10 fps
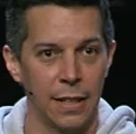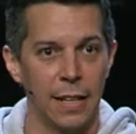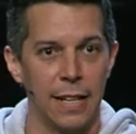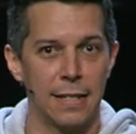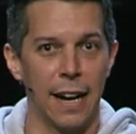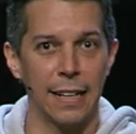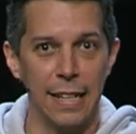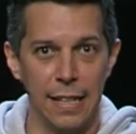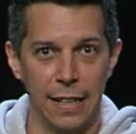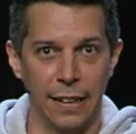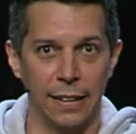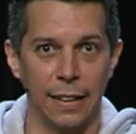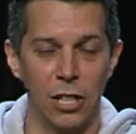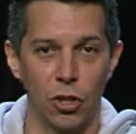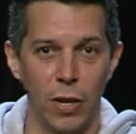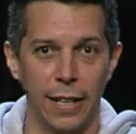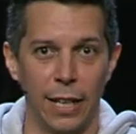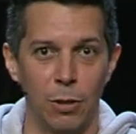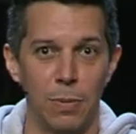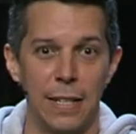he's not eating and
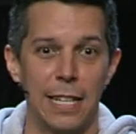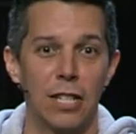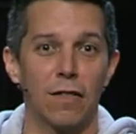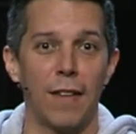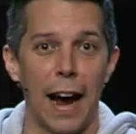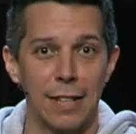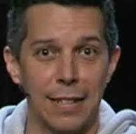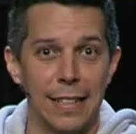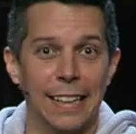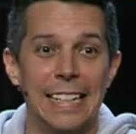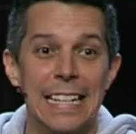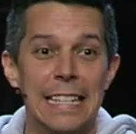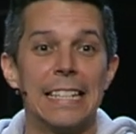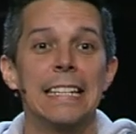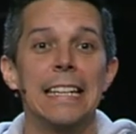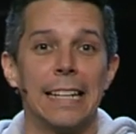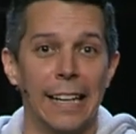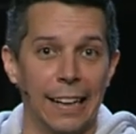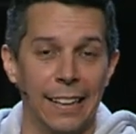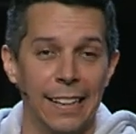drinking, which means he's fasting and he's
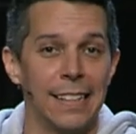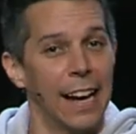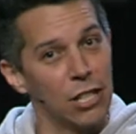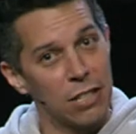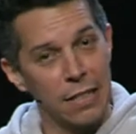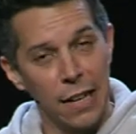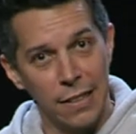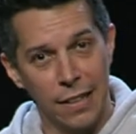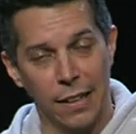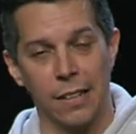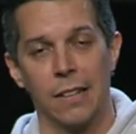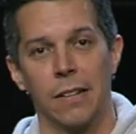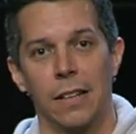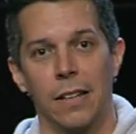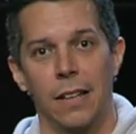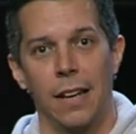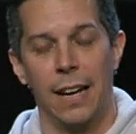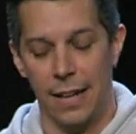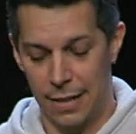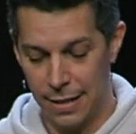seeking, not just studying.
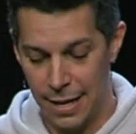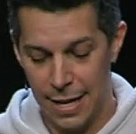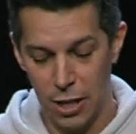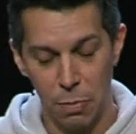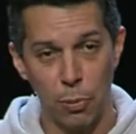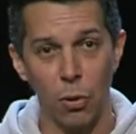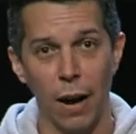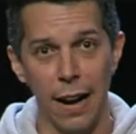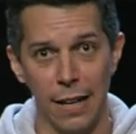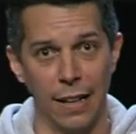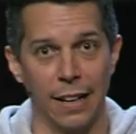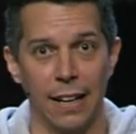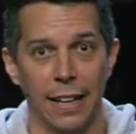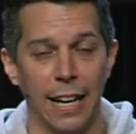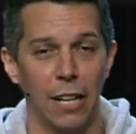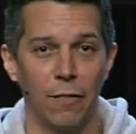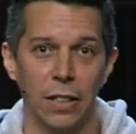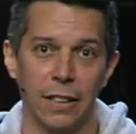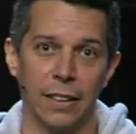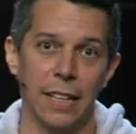And he's praying, and I got a
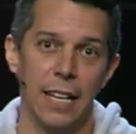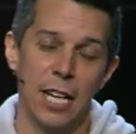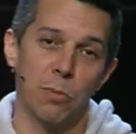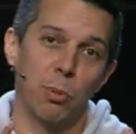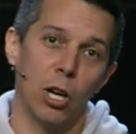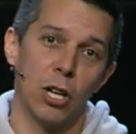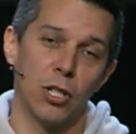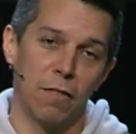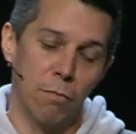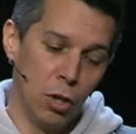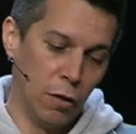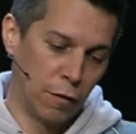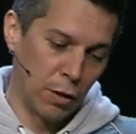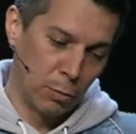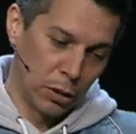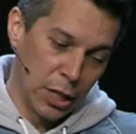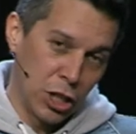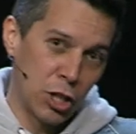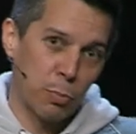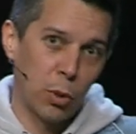feeling that his prayers have moved from
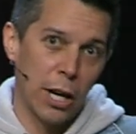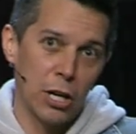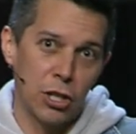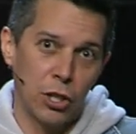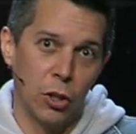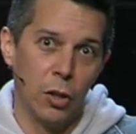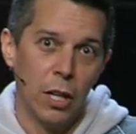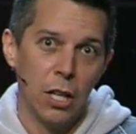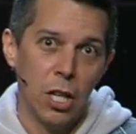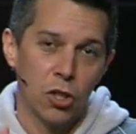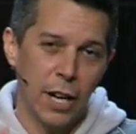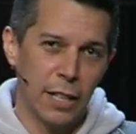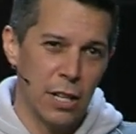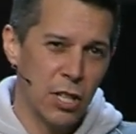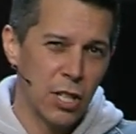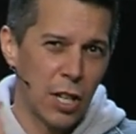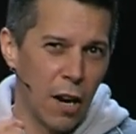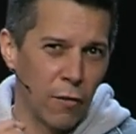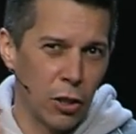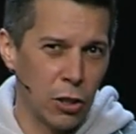religious prayers to trying to
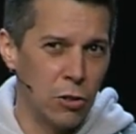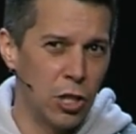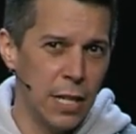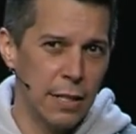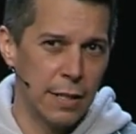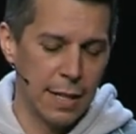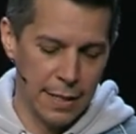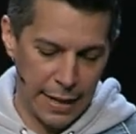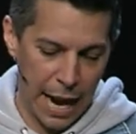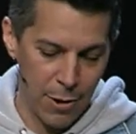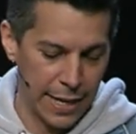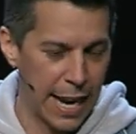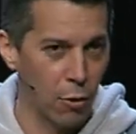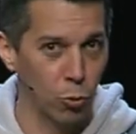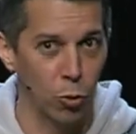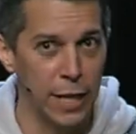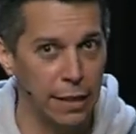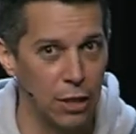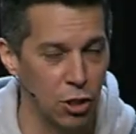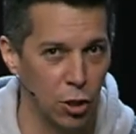discover who Jesus is. And now he can't
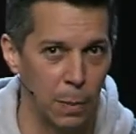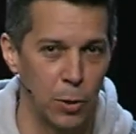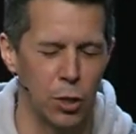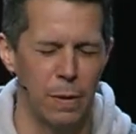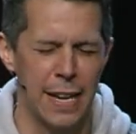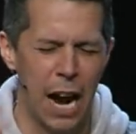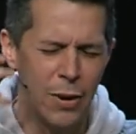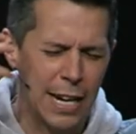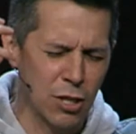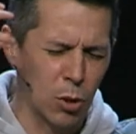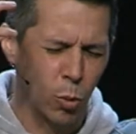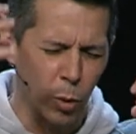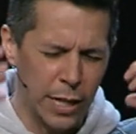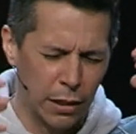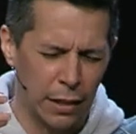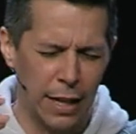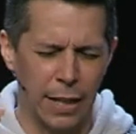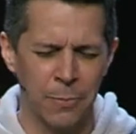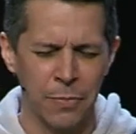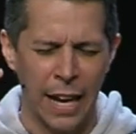read the scriptures, but now he has to
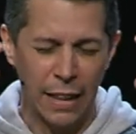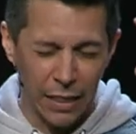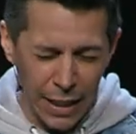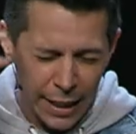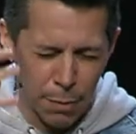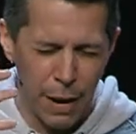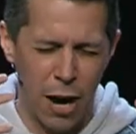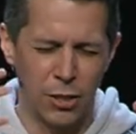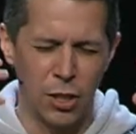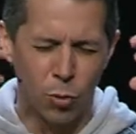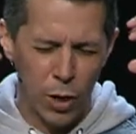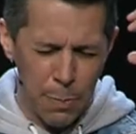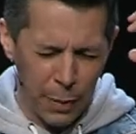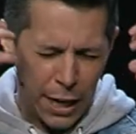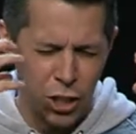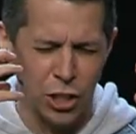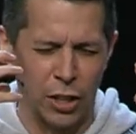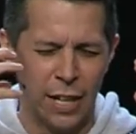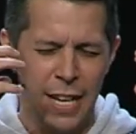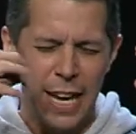rethink and think about and
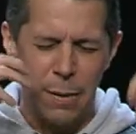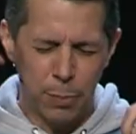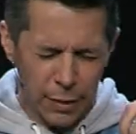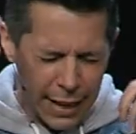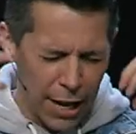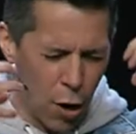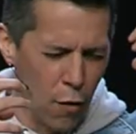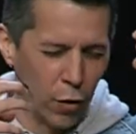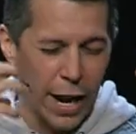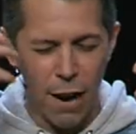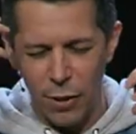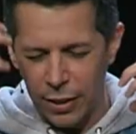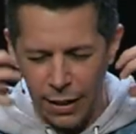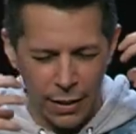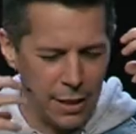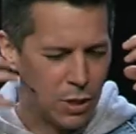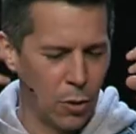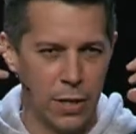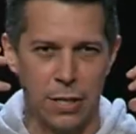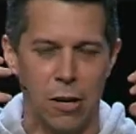repicture and play over everything that he's
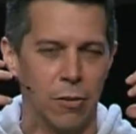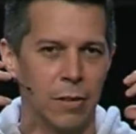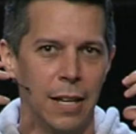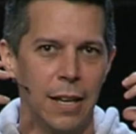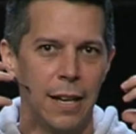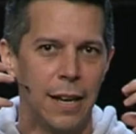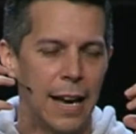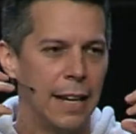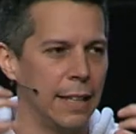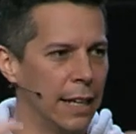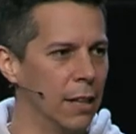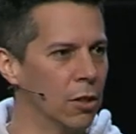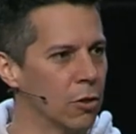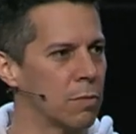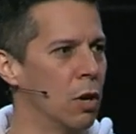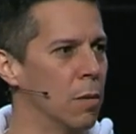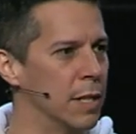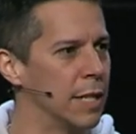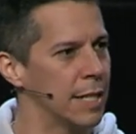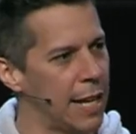always known. And I think in those
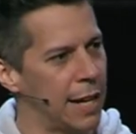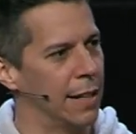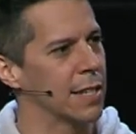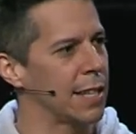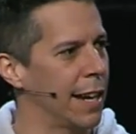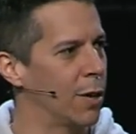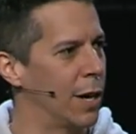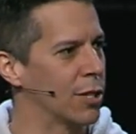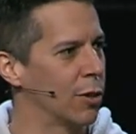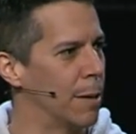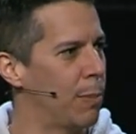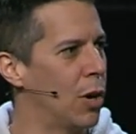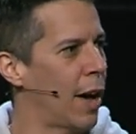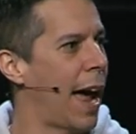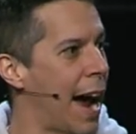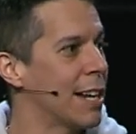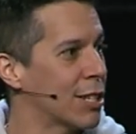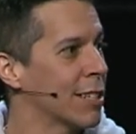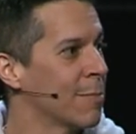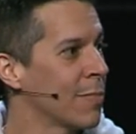moments, he's taken his sight away so that Paul has
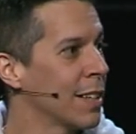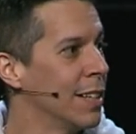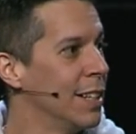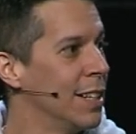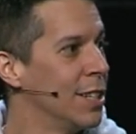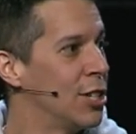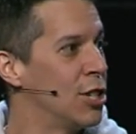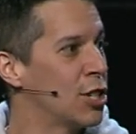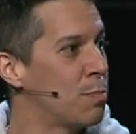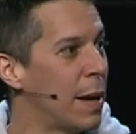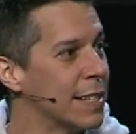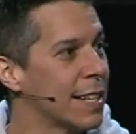to just spend